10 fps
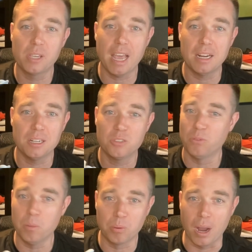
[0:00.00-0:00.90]
get it, it's
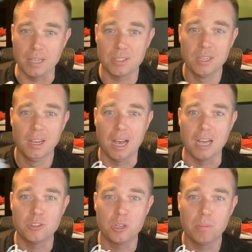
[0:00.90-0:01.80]
full price.
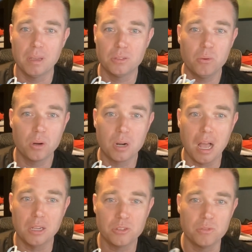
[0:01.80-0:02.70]
So you can pay
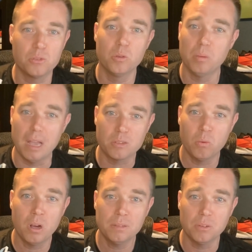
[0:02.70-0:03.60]
$200 for the Superblast
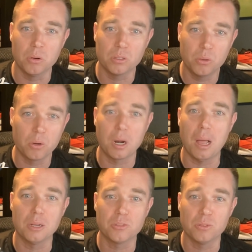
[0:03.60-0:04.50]
1 or
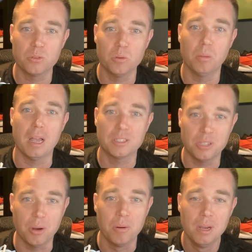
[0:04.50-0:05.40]
$200 for the Superblast
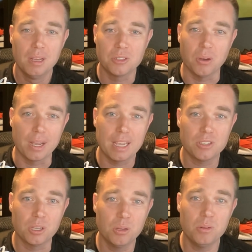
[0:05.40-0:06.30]
2. So I guess
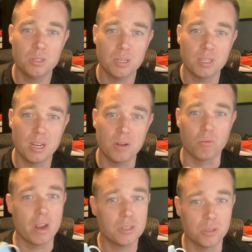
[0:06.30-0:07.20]
the good news is they didn't
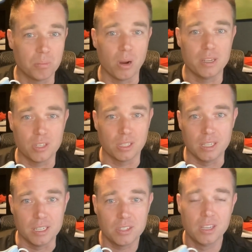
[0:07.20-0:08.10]
raise the price, at
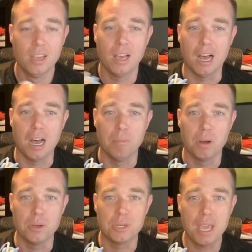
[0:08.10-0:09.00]
least,
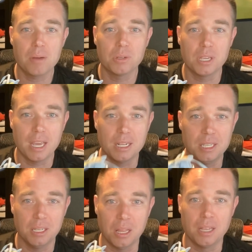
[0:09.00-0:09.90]
but you can't really get a
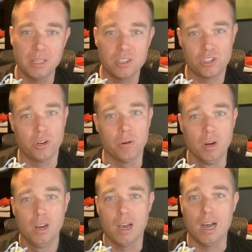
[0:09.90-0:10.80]
deal on this shoe.
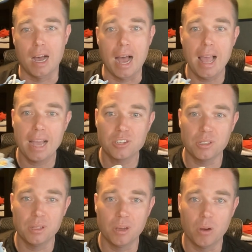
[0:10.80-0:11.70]
I
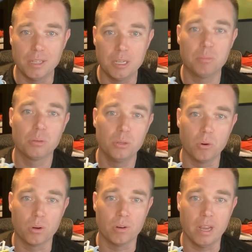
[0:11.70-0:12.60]
actually, though, I did
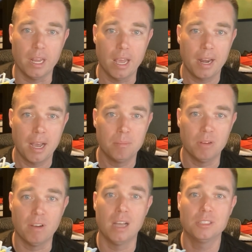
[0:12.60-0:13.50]
pre-order it, and I'm a
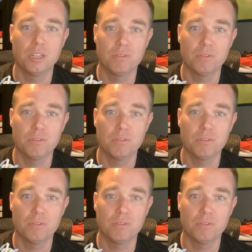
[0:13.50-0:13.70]
volunteer